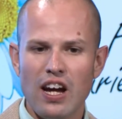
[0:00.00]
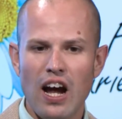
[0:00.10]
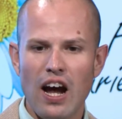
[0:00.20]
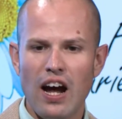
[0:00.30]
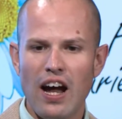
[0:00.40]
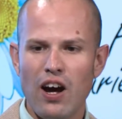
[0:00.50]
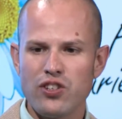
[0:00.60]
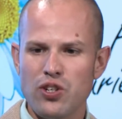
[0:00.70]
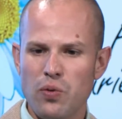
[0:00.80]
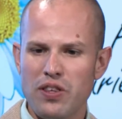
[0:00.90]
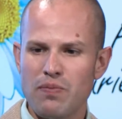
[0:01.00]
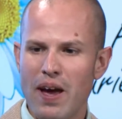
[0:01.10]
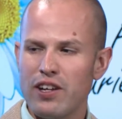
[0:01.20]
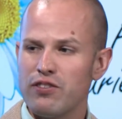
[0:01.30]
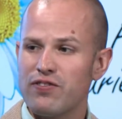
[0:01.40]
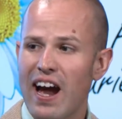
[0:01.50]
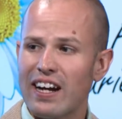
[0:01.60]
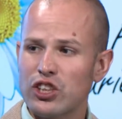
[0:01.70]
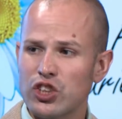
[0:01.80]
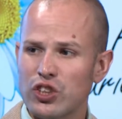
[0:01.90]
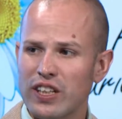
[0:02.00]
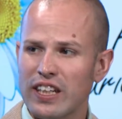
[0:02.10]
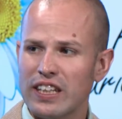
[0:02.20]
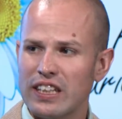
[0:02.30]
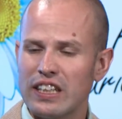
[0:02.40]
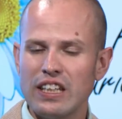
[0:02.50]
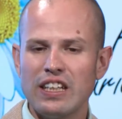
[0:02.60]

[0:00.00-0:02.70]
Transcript: uh, also with manufacturing,